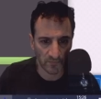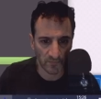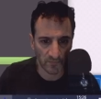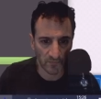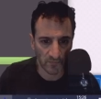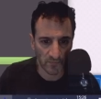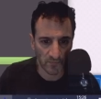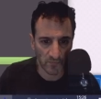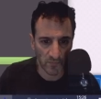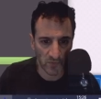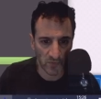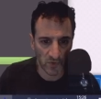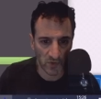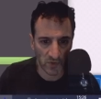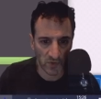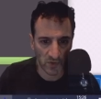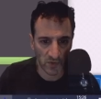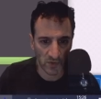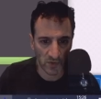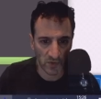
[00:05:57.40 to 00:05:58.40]

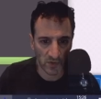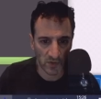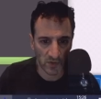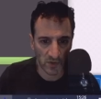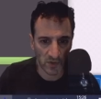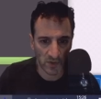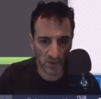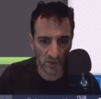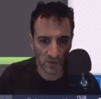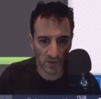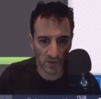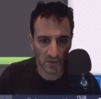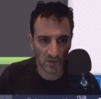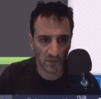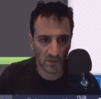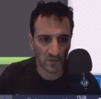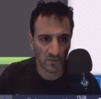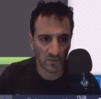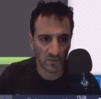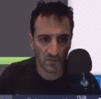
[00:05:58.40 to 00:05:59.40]

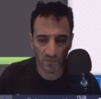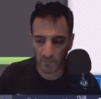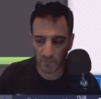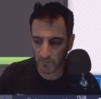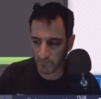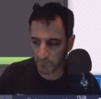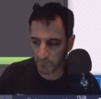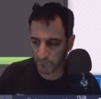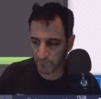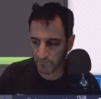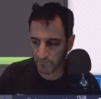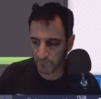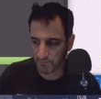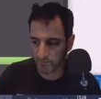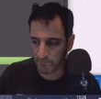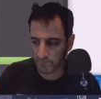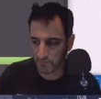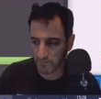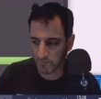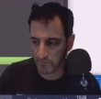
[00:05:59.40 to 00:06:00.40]

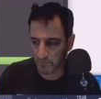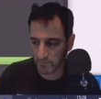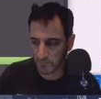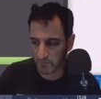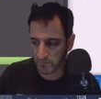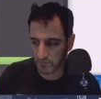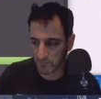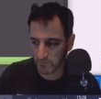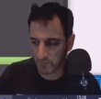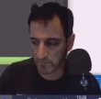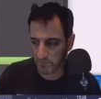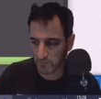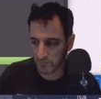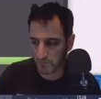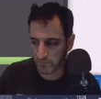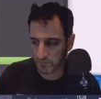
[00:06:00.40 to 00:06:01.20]
[no speech]